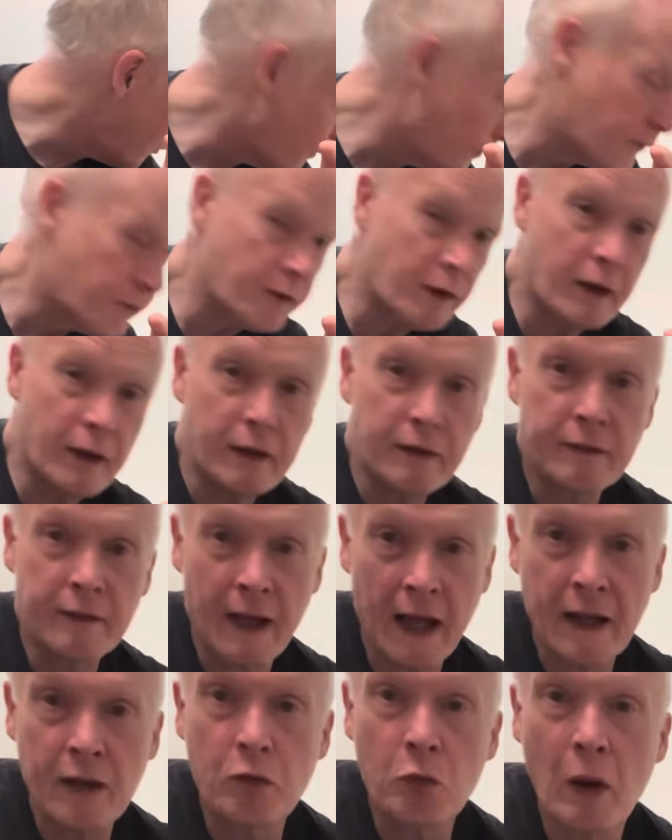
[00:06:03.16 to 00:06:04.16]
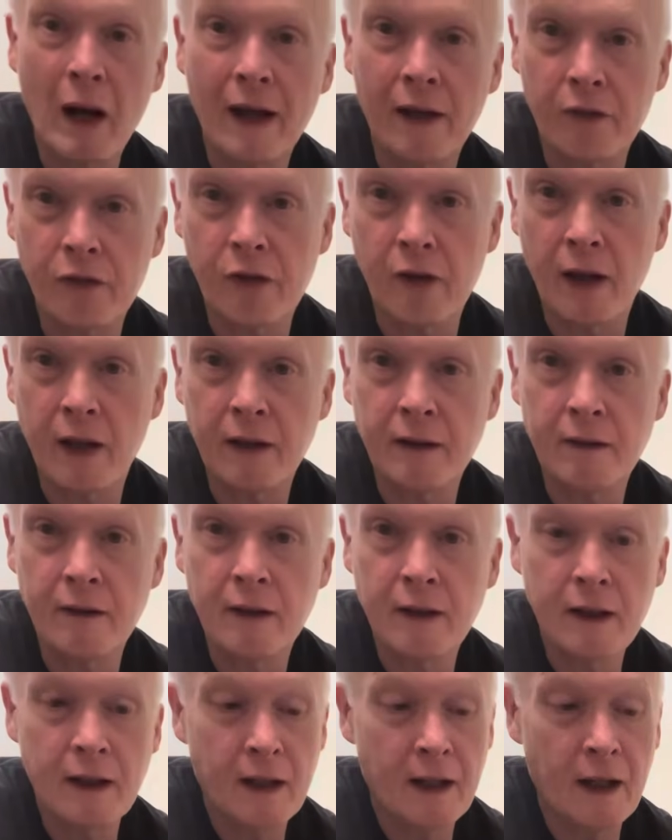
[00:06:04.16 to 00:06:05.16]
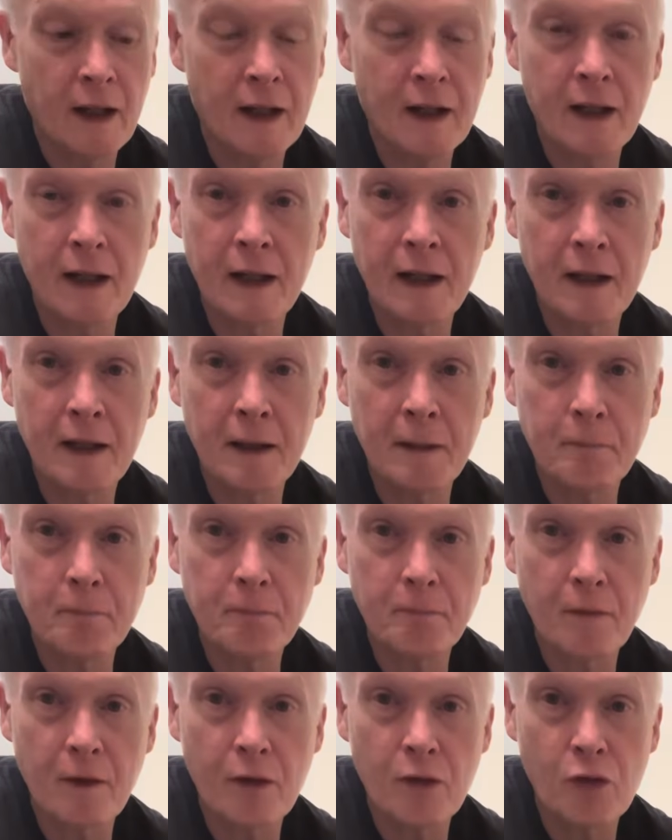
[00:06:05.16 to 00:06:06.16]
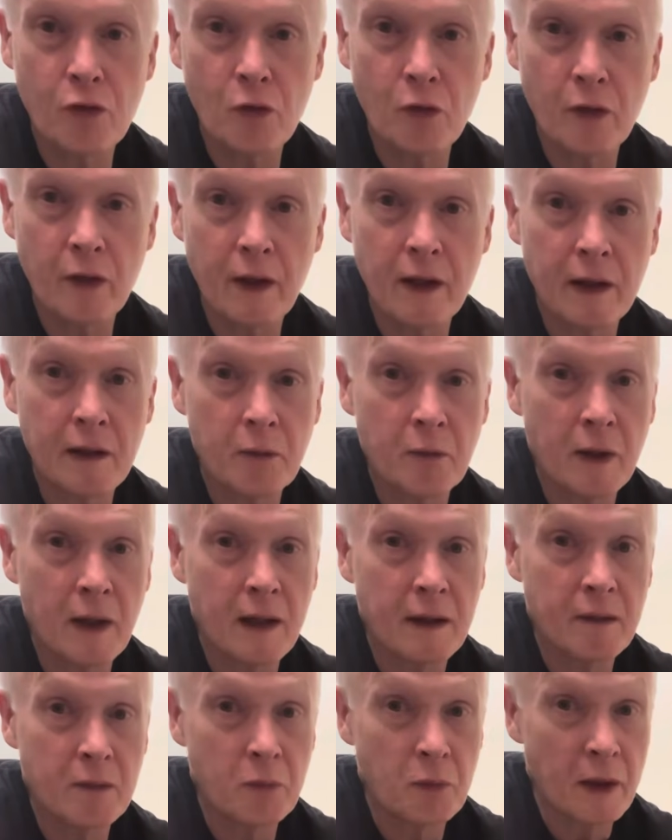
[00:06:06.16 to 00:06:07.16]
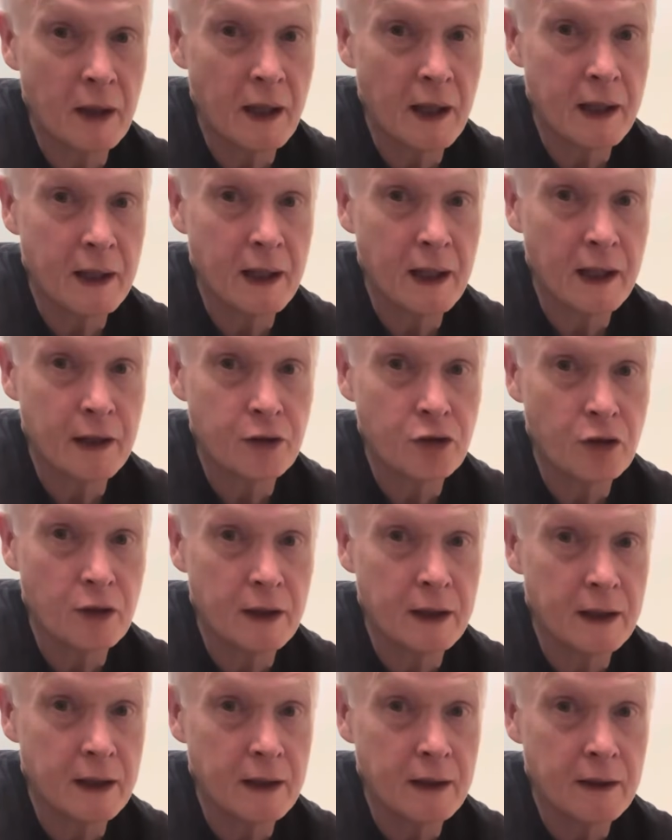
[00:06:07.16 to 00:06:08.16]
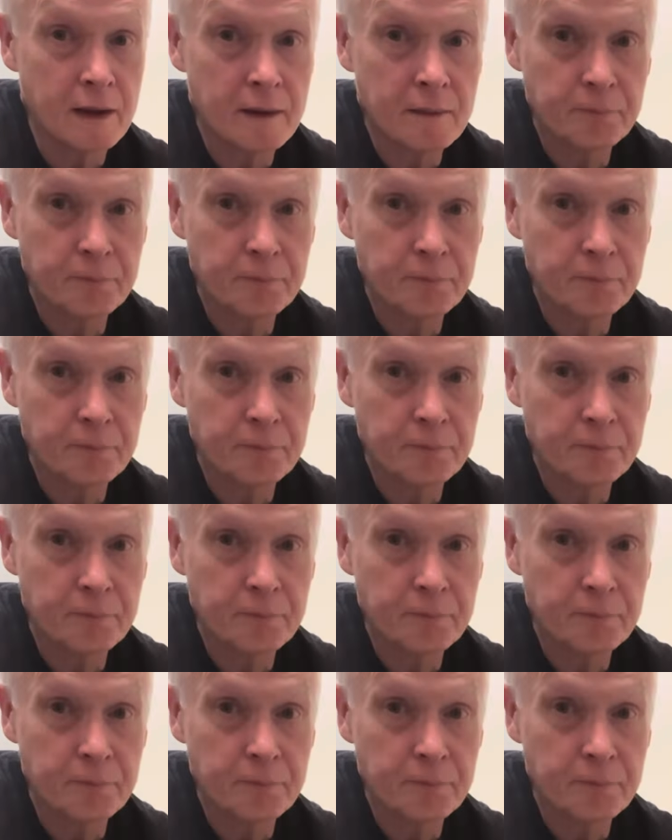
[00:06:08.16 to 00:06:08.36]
of dead wax then, so then when I actually,